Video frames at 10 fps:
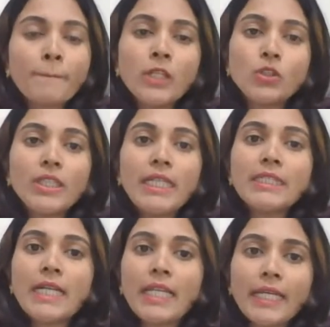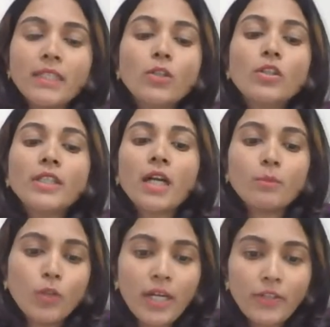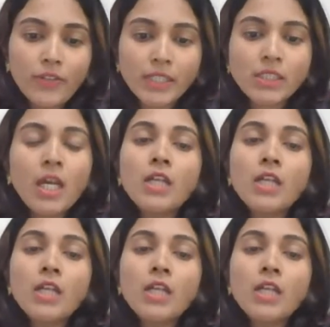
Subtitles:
So these are like the good carbohydrates.